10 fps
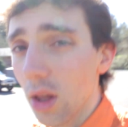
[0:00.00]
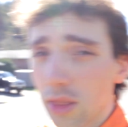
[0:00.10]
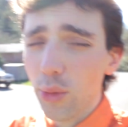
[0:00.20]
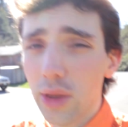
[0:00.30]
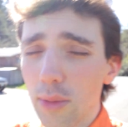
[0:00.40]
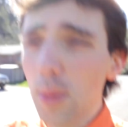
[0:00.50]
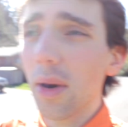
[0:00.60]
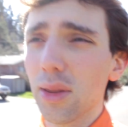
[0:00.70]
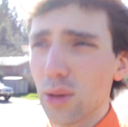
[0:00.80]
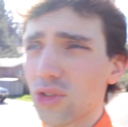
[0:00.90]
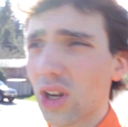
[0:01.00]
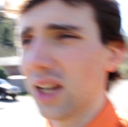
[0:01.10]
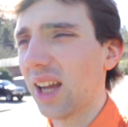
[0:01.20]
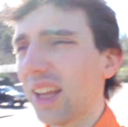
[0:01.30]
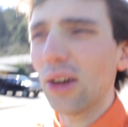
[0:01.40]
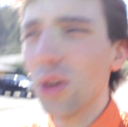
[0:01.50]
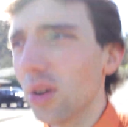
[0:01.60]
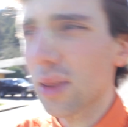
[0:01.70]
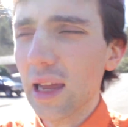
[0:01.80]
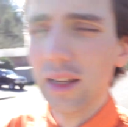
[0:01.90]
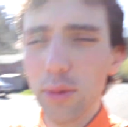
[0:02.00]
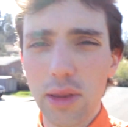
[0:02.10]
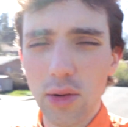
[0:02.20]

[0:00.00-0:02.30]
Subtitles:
So in Super Mario Sunshine, I don't know exactly what's